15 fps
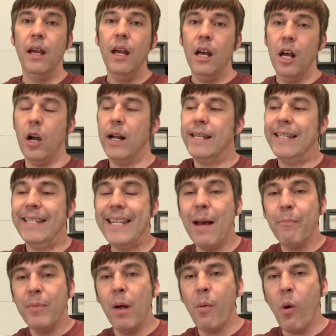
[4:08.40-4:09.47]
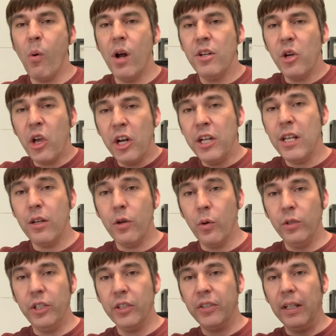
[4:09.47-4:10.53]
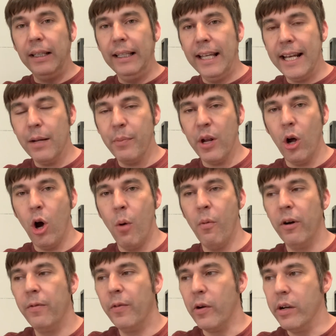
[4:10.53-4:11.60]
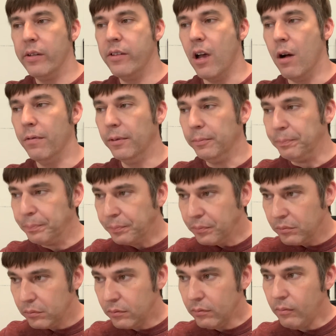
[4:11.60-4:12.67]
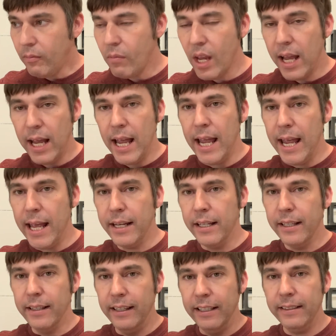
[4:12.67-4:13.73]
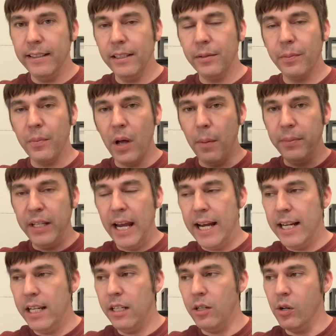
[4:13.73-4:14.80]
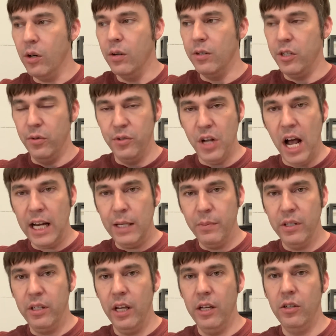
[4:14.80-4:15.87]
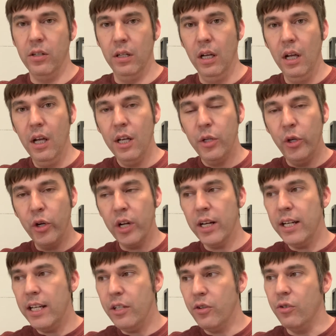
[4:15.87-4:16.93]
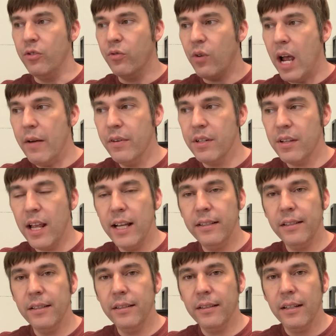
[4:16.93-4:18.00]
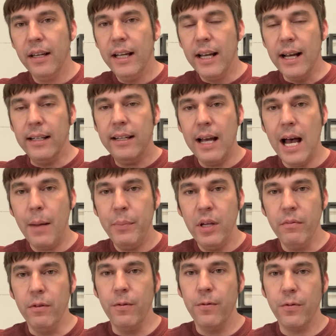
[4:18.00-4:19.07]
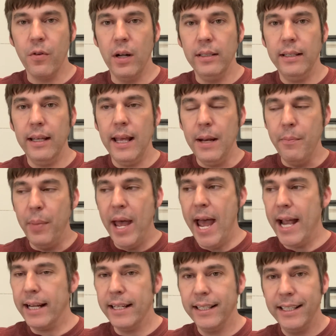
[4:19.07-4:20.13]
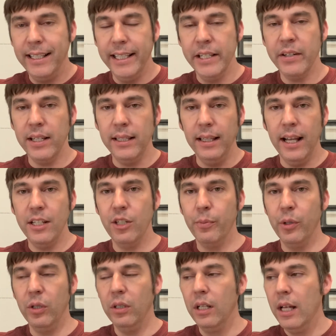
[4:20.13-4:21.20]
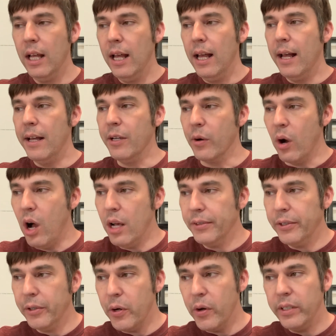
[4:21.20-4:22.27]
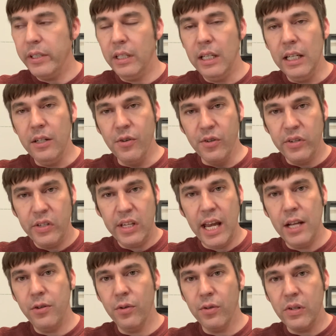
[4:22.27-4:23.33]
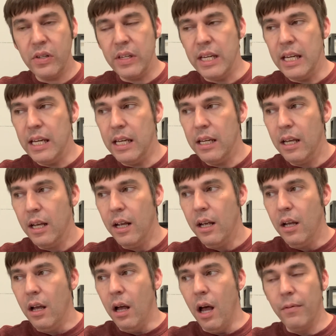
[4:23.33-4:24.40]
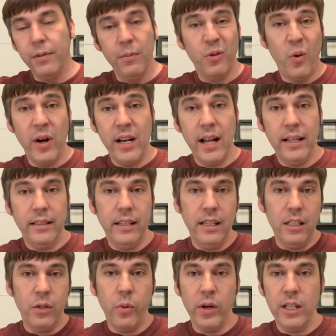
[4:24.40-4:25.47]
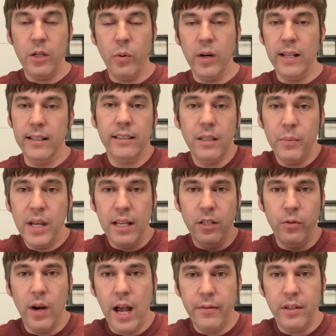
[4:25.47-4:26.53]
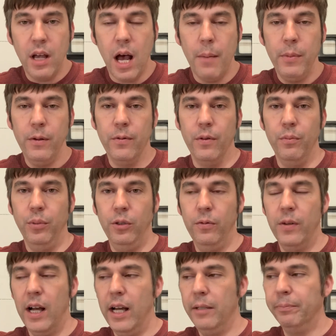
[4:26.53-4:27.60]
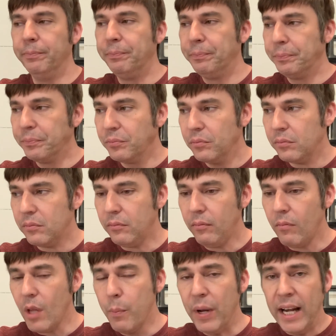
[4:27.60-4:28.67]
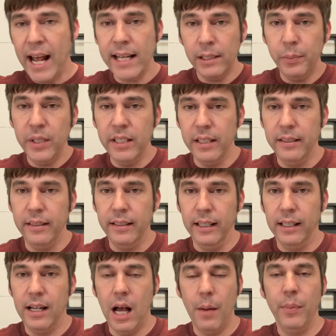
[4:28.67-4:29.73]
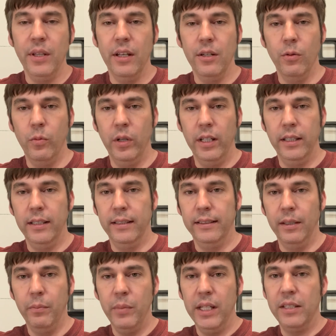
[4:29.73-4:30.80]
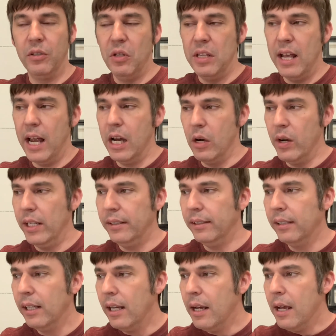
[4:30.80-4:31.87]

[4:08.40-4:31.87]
All right, step number one, you're going to need to do just a little bit of homework for yourself. And this is obtaining your, your documentation. You're going to need your driver's license, a copy of it front and back, clear and legible. You're also going to need your Schedule C uh, from twenty nineteen, twenty twenty. This could be a draft copy for Bluevine, but it has to be the, the copy that you're willing to submit to the I R S.